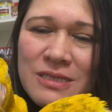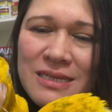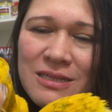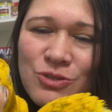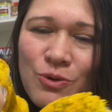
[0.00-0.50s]

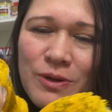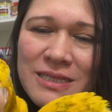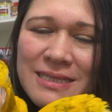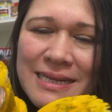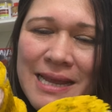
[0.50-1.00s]
little
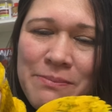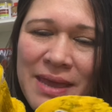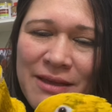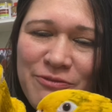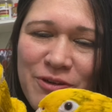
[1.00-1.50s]
toys that I
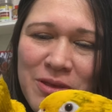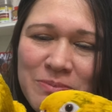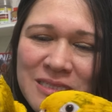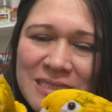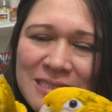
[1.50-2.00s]
make for them,
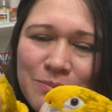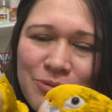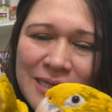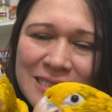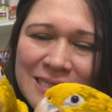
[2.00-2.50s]
these little
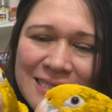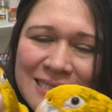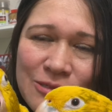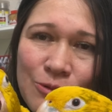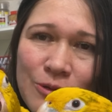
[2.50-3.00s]

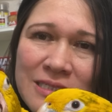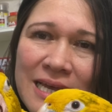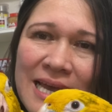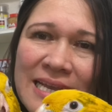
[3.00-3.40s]
bracelets toys,